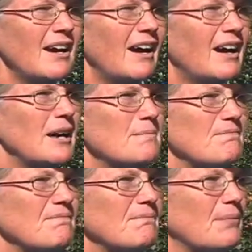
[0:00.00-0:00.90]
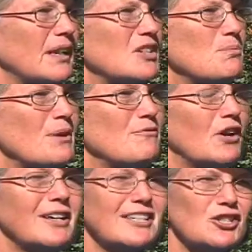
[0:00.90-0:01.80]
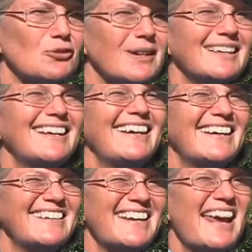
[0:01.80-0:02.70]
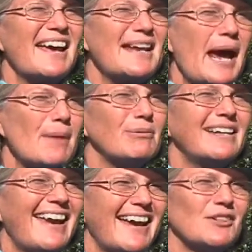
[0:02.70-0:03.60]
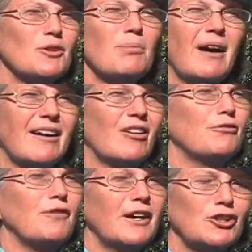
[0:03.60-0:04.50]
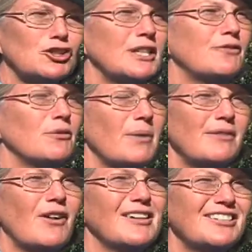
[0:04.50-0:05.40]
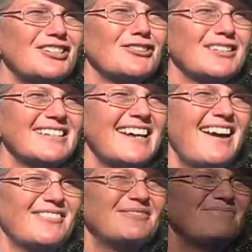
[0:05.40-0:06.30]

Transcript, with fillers: Um, but it's been very discreetly and, and happily handled by our fire chief and by volunteers in town.